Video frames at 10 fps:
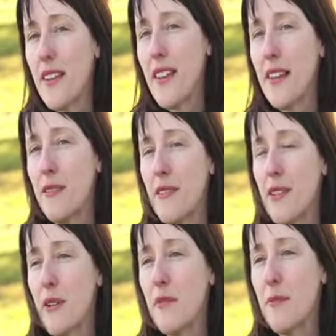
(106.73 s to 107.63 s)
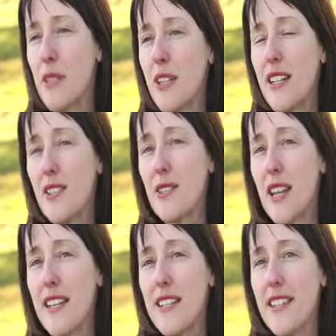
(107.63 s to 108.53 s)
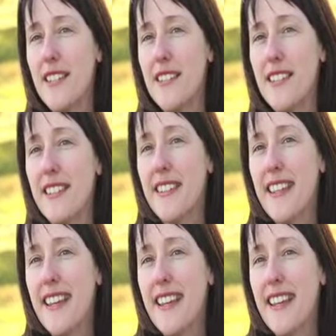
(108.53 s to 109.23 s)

and you know, but she gets her days in, and